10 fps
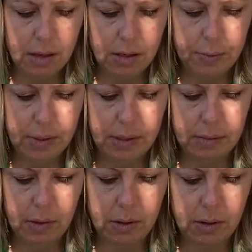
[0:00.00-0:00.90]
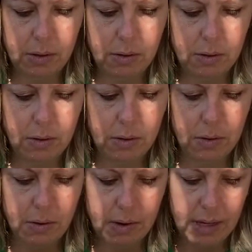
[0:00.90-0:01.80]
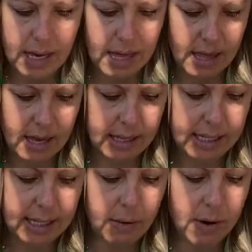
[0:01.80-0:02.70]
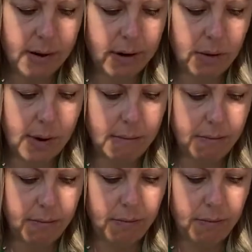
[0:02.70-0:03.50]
Just put some glue and then stick it wherever you want.